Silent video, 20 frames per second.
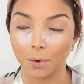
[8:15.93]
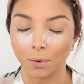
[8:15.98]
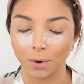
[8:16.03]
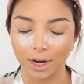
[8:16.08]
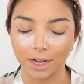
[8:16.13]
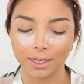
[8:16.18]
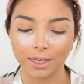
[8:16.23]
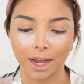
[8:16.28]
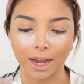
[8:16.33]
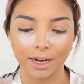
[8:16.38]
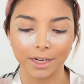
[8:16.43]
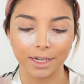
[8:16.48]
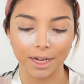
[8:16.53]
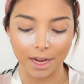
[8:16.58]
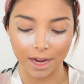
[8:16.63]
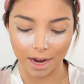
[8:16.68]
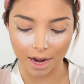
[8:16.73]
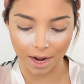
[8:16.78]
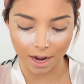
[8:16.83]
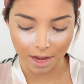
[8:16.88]
coolest
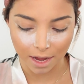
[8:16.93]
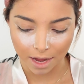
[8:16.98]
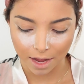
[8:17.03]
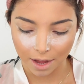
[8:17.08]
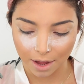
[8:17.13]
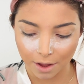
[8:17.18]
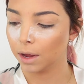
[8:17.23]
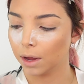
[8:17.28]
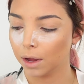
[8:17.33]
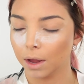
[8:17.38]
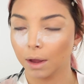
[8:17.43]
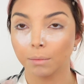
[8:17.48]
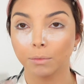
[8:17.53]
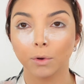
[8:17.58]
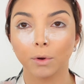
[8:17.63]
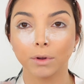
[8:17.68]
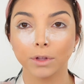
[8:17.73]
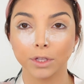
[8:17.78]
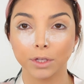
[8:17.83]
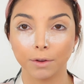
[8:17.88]
idea. I'm
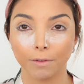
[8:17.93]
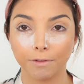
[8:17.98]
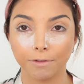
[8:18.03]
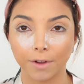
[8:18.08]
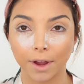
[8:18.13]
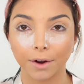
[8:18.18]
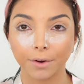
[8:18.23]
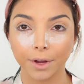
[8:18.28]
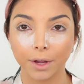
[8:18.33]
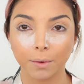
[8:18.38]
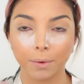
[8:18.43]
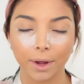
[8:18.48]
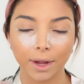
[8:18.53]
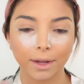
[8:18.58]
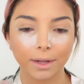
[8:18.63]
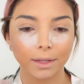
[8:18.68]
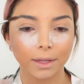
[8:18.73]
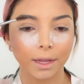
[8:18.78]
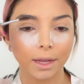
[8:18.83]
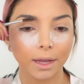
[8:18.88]
going to very
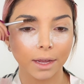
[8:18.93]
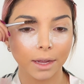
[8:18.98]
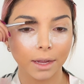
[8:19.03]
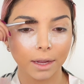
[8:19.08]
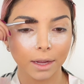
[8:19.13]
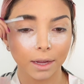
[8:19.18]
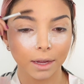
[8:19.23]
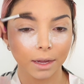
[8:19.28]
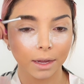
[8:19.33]
quickly